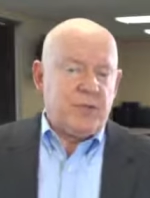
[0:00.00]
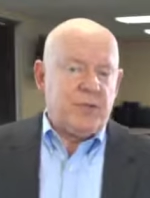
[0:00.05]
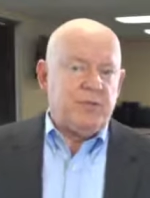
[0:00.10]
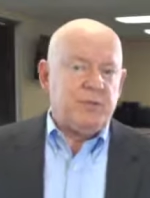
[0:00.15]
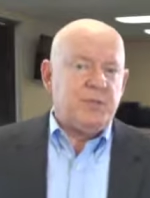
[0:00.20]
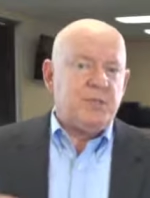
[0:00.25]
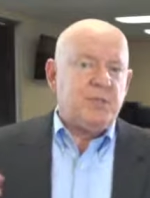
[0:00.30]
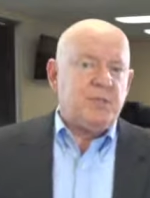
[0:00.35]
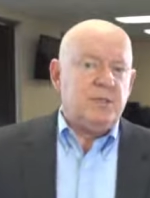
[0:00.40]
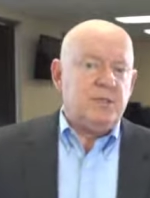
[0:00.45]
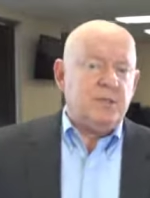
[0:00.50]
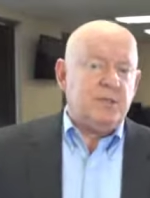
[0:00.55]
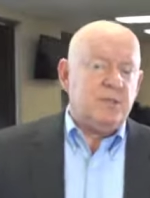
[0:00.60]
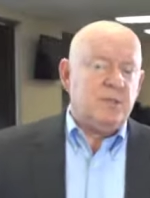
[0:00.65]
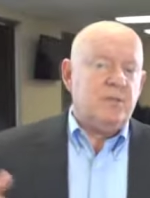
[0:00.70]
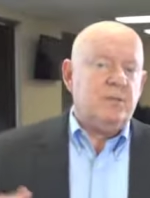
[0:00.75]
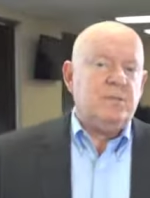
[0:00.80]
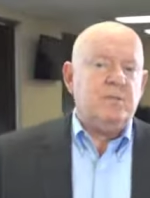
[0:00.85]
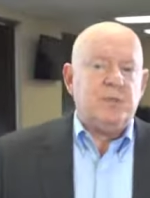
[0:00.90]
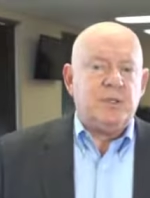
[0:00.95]
that I would send it
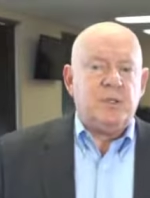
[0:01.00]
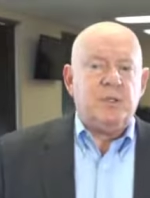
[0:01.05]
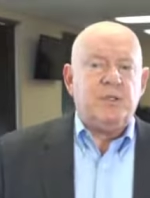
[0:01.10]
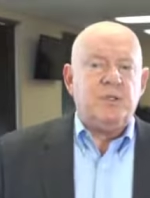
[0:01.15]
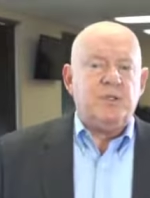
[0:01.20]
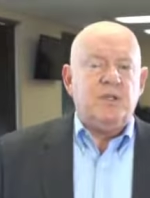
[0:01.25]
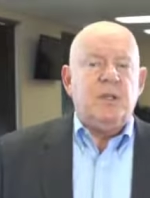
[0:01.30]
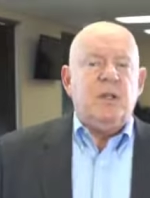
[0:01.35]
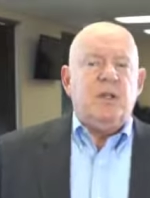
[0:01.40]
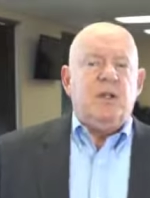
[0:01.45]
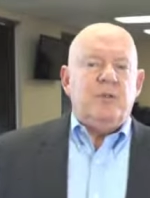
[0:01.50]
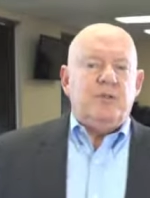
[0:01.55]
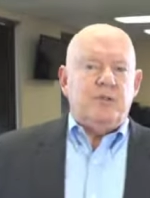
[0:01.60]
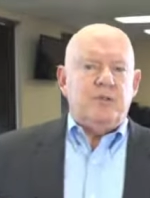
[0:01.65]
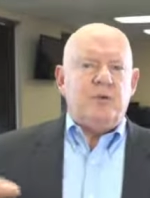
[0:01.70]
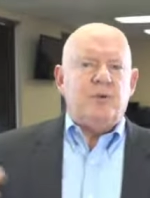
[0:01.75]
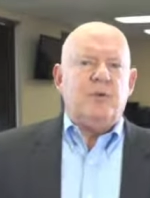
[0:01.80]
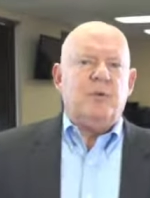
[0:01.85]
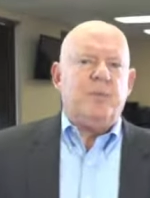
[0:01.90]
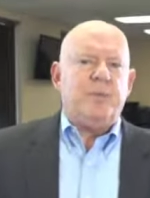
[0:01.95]
to them because the
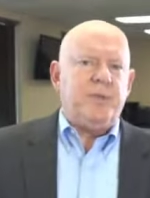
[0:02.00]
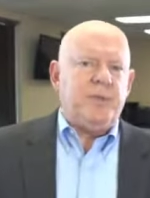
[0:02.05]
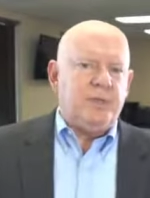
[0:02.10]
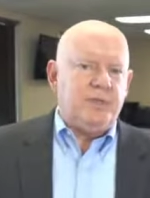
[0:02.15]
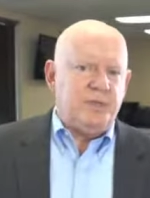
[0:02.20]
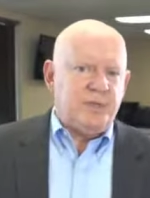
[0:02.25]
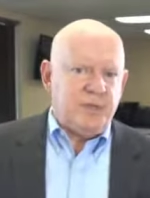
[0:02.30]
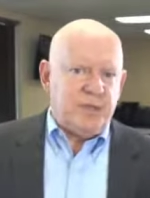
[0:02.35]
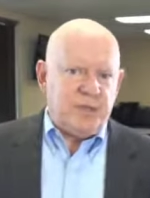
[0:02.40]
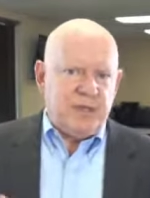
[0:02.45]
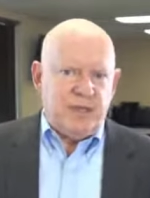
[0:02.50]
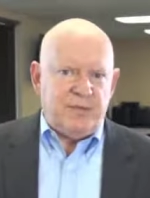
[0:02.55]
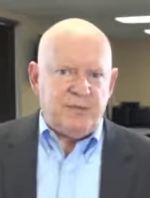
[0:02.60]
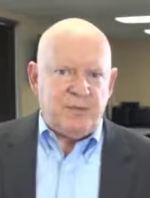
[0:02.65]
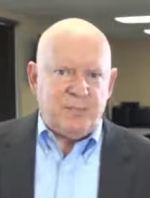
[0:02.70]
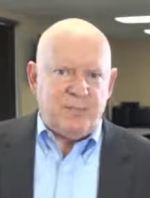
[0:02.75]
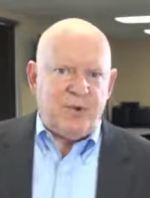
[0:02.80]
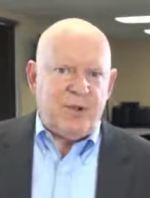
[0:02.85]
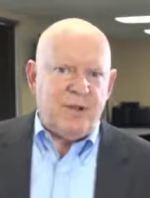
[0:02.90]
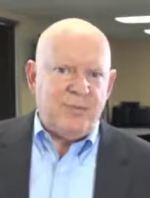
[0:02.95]
Europeans didn't have
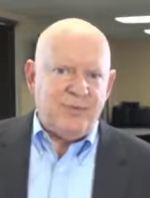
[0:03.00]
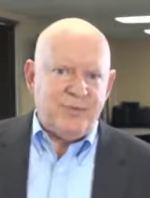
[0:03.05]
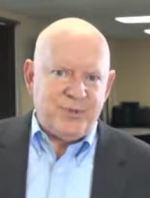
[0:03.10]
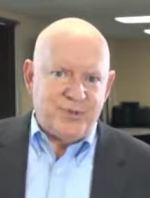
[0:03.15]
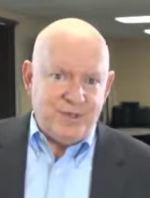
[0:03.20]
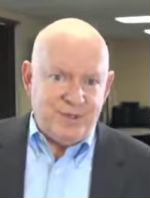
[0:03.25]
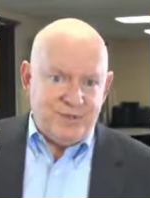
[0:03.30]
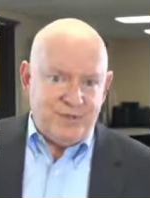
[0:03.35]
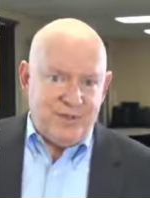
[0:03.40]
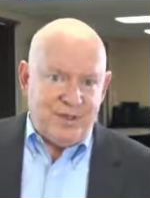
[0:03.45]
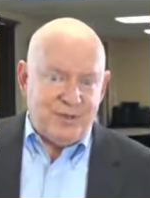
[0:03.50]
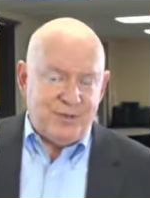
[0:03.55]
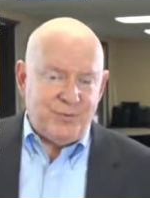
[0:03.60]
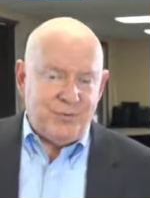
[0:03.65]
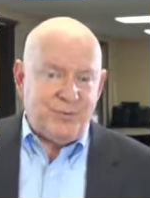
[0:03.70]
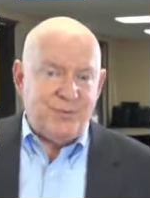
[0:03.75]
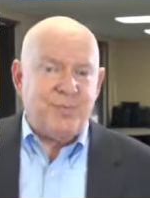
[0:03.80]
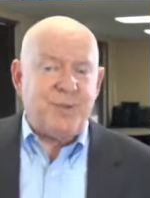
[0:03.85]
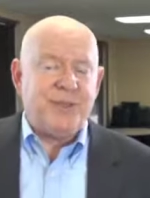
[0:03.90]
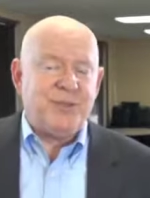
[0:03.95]
the problem with the
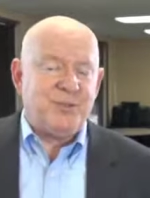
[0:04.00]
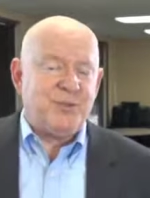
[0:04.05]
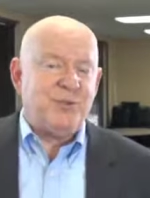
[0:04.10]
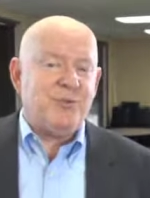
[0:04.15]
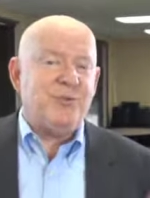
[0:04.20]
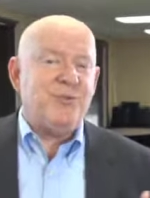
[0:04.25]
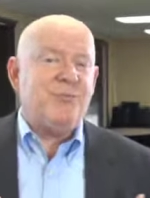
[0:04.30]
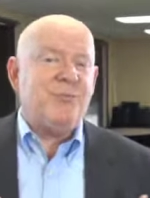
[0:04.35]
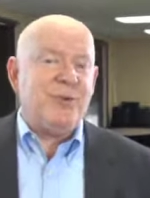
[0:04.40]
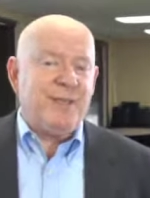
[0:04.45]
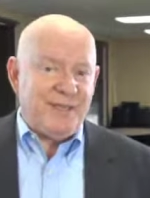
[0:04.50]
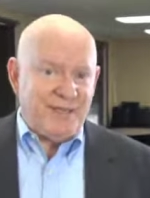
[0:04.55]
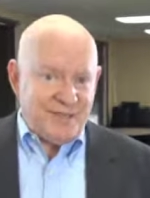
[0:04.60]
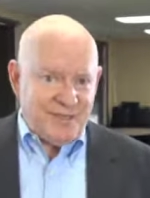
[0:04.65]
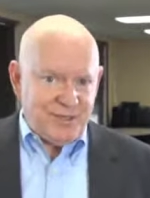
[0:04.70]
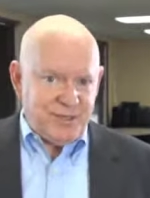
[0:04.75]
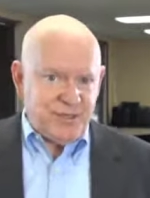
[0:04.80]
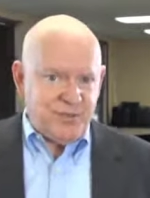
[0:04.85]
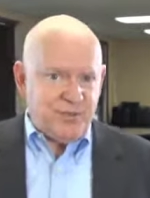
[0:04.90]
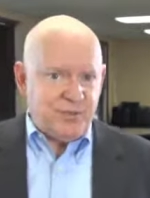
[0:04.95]
devalued peso that we
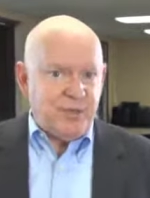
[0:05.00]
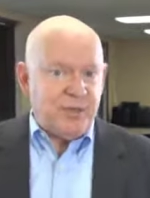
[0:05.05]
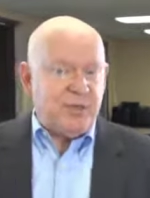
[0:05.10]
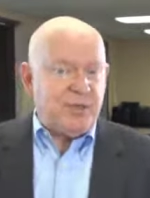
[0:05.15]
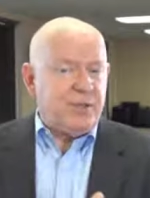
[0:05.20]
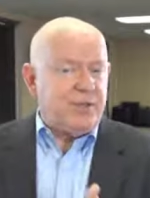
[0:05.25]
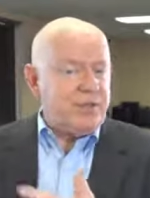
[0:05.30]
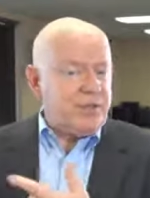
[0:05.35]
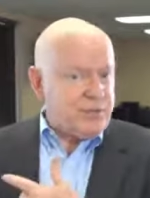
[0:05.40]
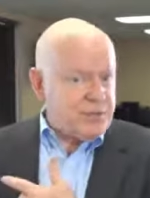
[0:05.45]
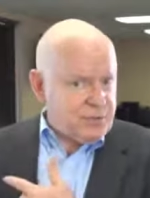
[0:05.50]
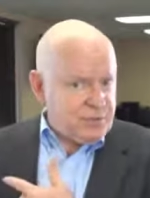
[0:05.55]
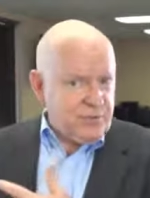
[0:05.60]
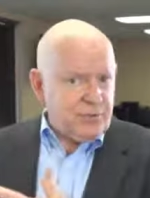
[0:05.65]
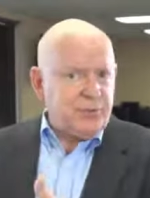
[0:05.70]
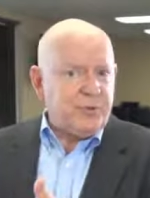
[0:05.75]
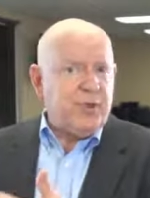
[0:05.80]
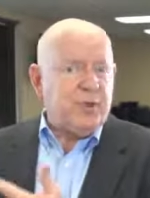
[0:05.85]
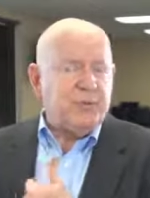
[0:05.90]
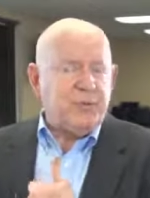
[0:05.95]
did, so they
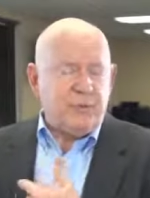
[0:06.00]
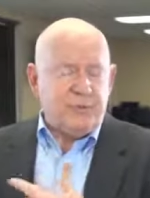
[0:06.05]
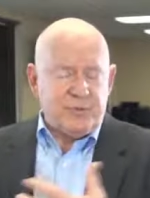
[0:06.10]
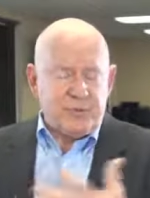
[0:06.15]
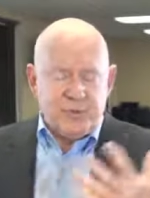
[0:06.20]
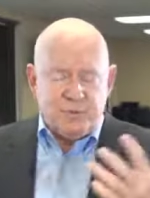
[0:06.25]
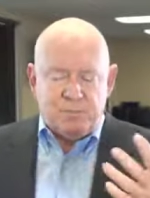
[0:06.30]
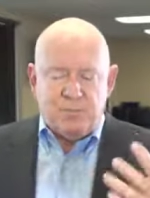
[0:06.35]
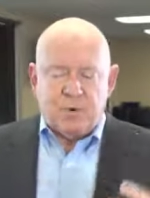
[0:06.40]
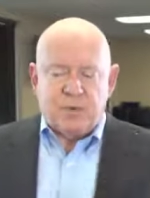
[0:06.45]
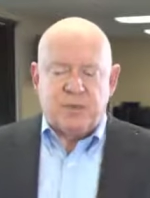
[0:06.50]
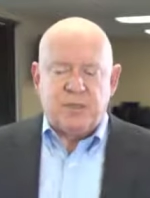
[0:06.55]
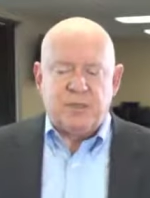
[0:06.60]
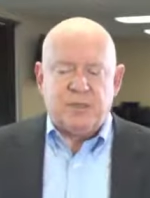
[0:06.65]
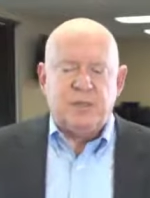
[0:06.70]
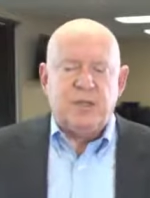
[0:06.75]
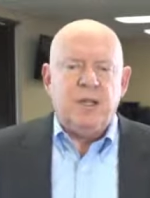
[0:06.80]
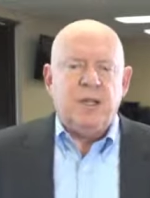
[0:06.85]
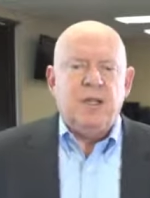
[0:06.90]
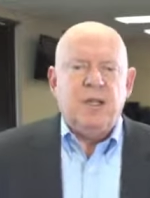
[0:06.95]
still thought there was a
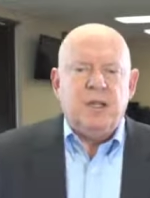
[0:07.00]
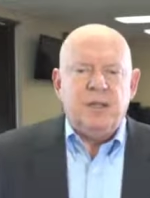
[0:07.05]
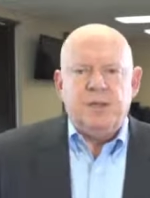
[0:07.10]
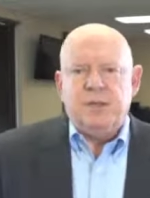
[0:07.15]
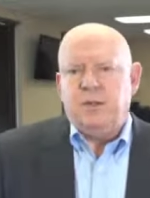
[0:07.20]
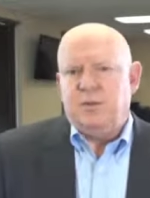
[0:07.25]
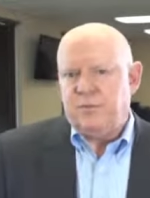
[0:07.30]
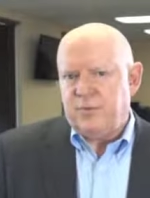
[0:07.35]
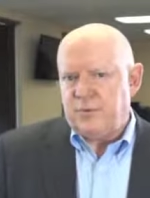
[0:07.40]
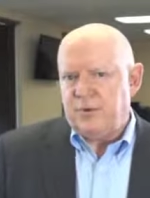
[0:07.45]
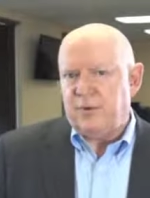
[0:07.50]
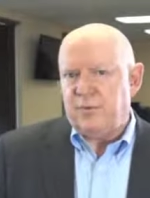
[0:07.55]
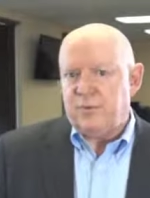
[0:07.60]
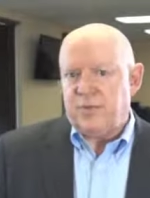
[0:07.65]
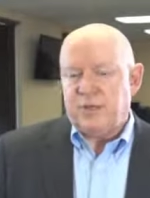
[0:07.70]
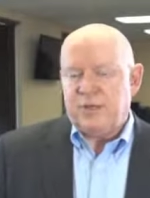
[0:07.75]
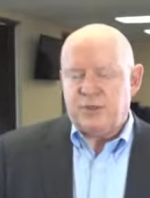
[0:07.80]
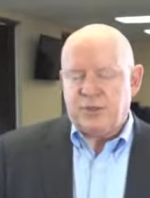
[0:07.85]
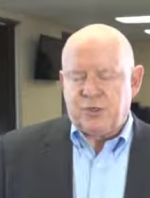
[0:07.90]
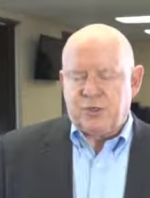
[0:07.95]
market, you know, there in
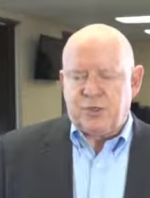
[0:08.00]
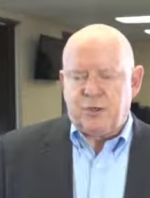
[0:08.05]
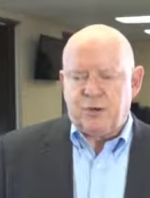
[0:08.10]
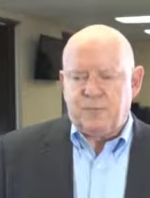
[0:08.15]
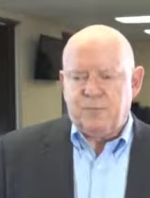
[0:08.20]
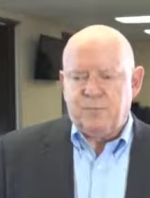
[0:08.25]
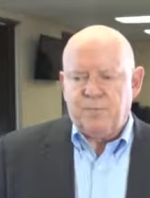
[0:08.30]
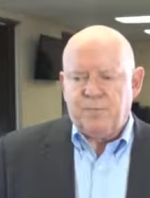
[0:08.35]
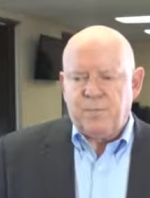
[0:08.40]
Mexico.